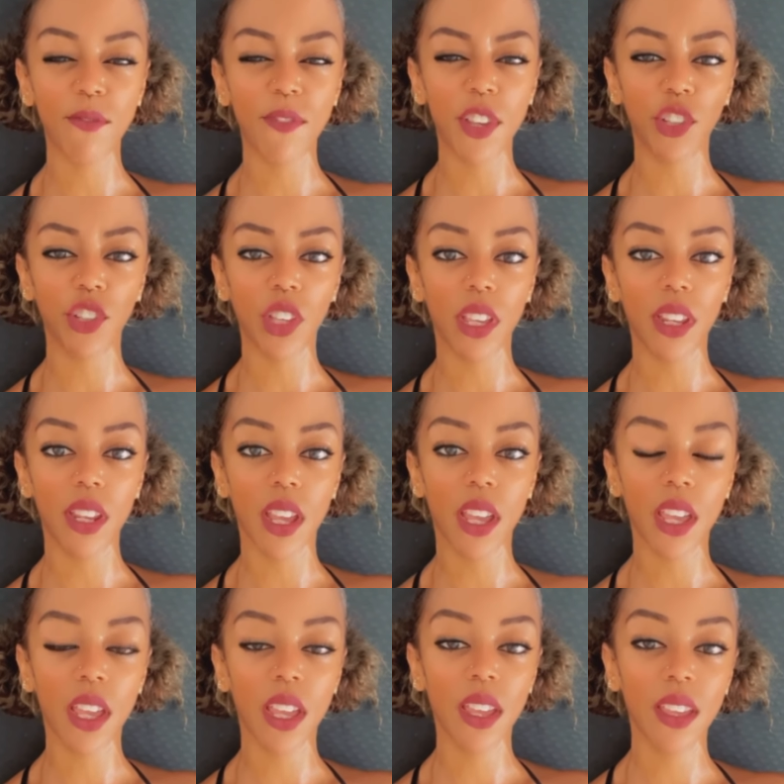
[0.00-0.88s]
vision,
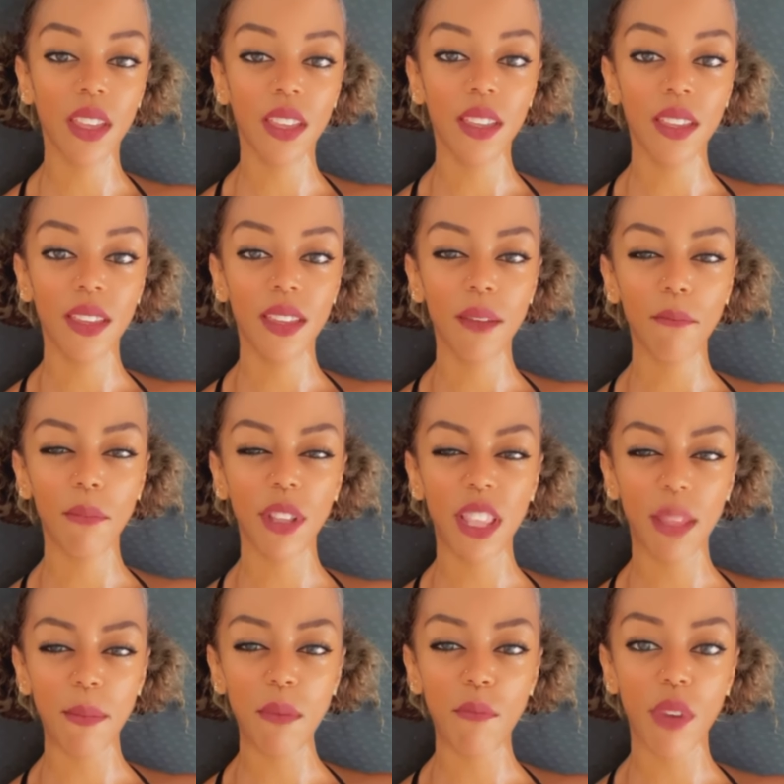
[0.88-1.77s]
but
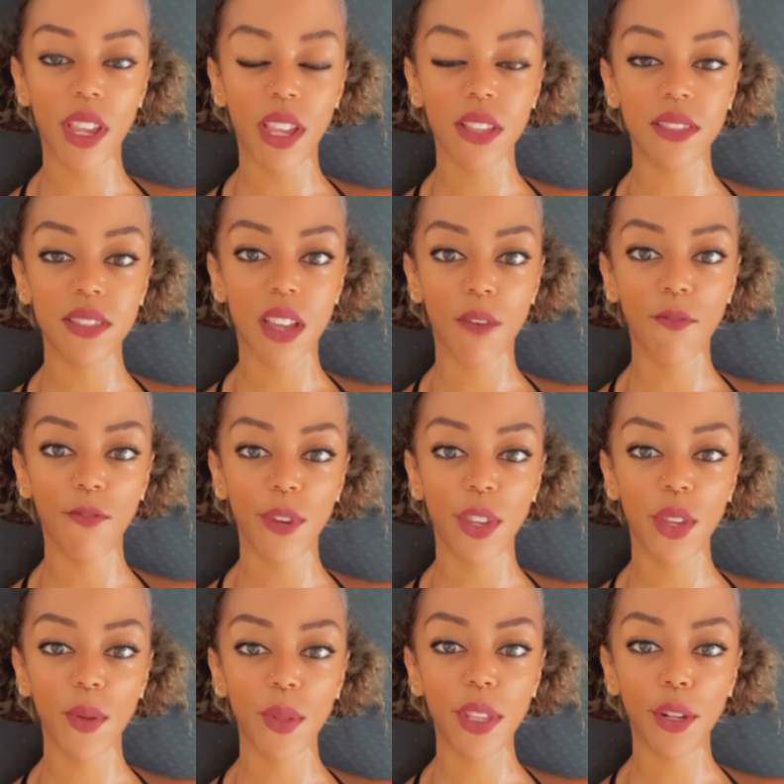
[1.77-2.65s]
let me break it down for
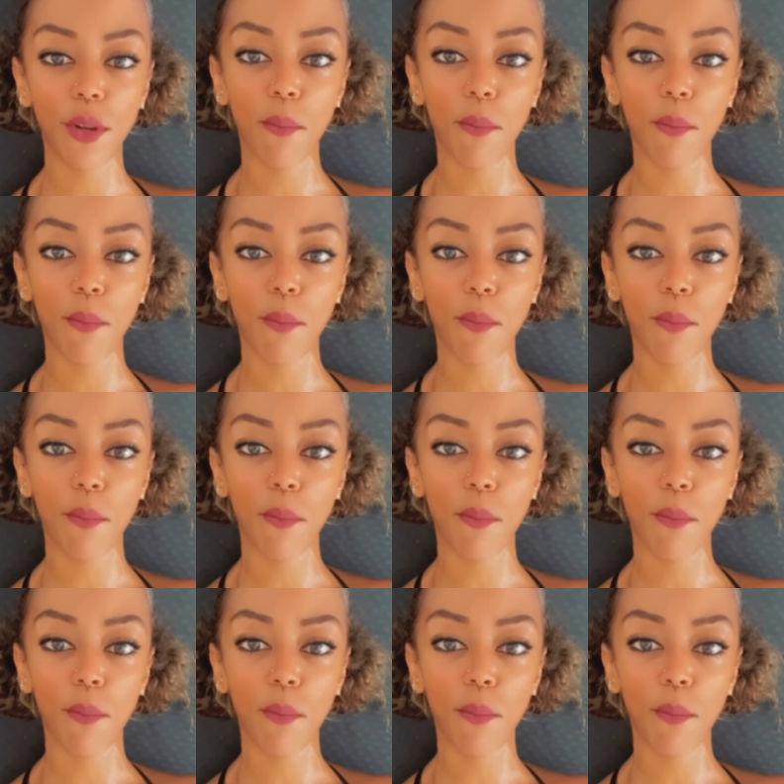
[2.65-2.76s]
you a little